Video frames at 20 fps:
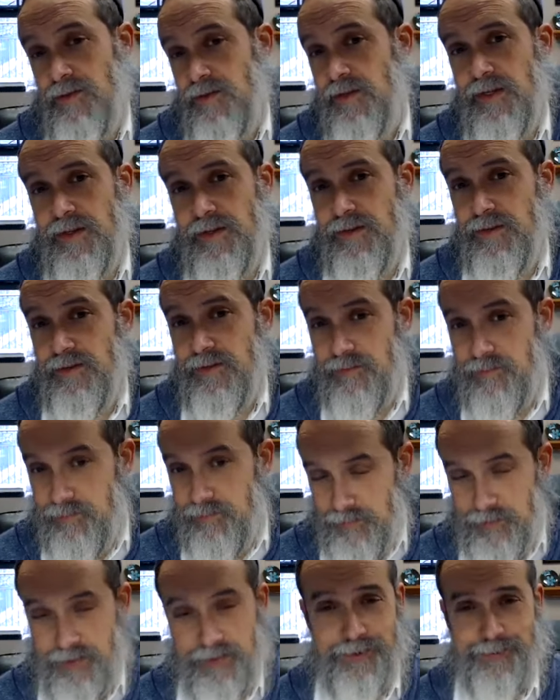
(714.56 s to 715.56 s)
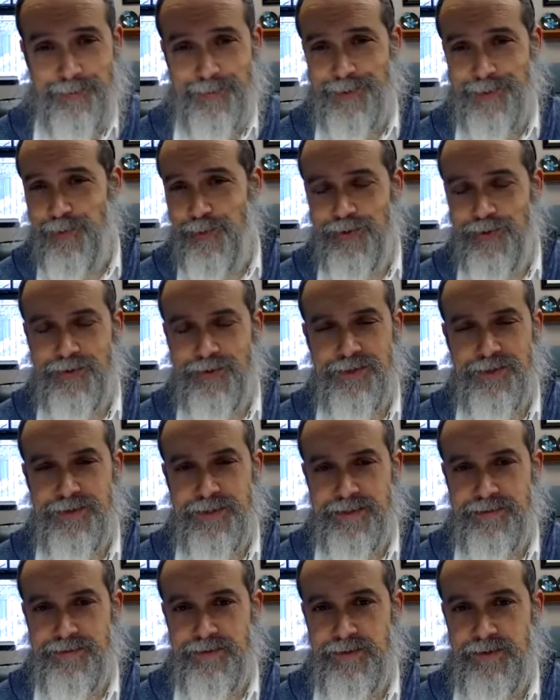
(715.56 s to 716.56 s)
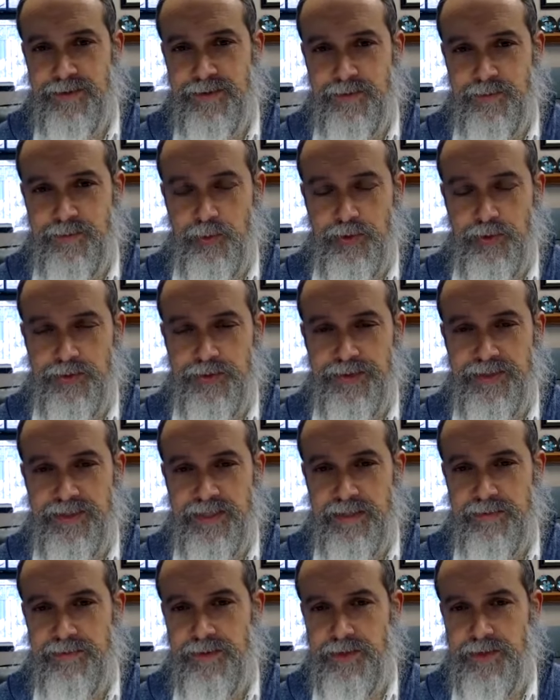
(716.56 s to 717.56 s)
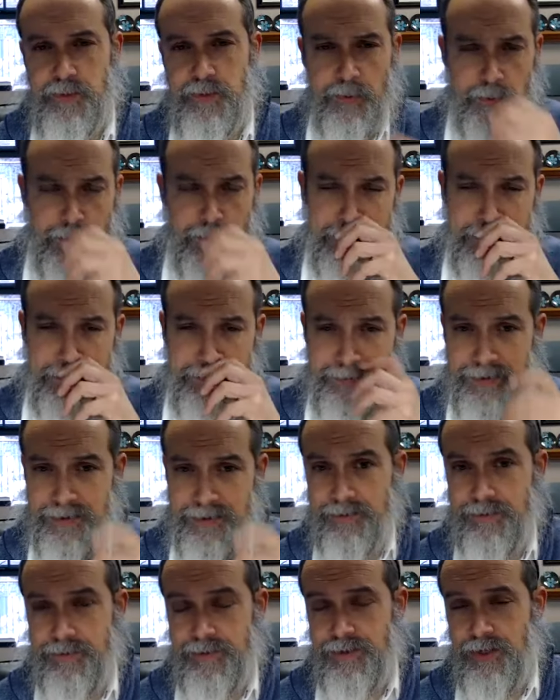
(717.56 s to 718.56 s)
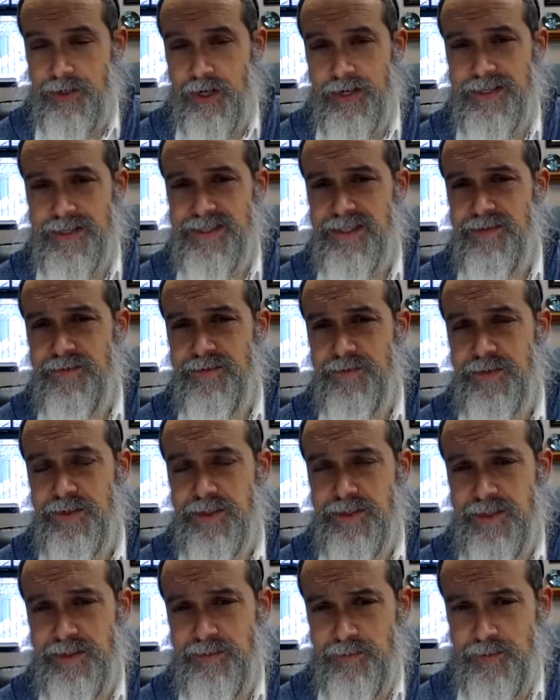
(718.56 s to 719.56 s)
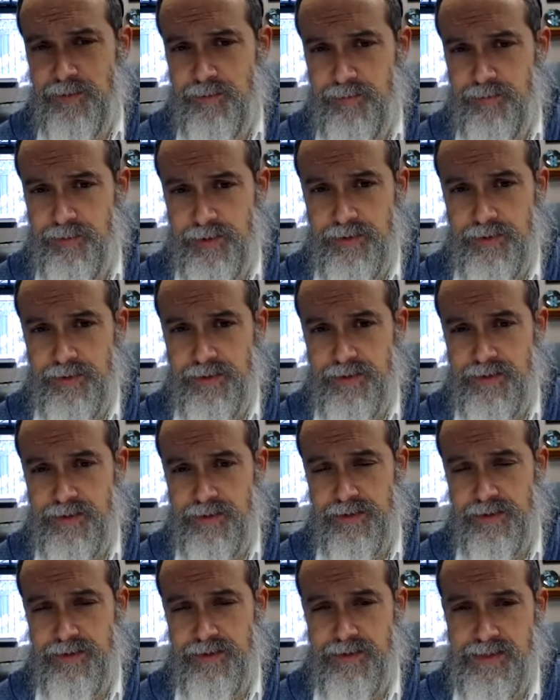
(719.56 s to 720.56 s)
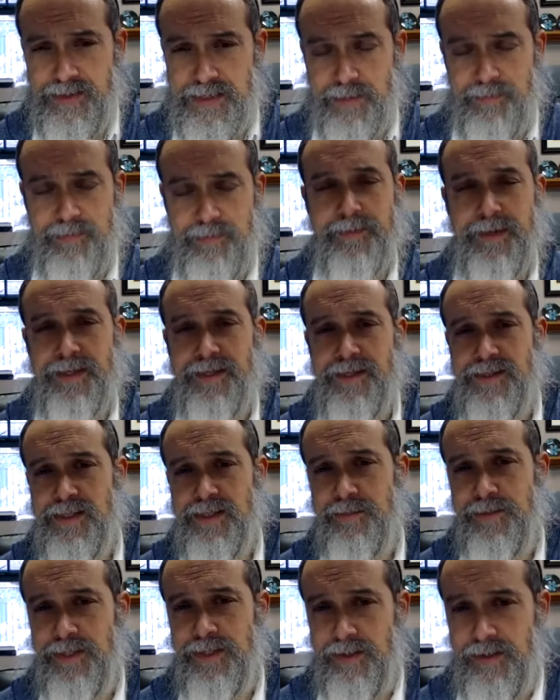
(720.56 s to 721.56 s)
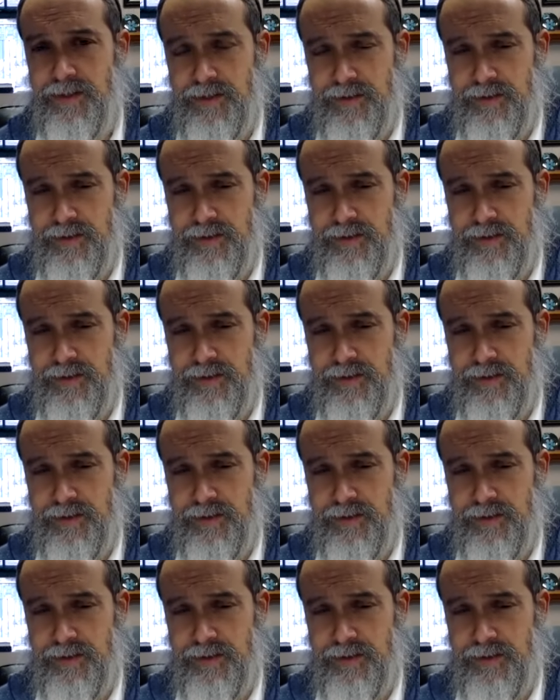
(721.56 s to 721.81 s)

there, there can be more good endeavors, more good endeavors. We want to be able. God is infinite, and uh, and sublimating something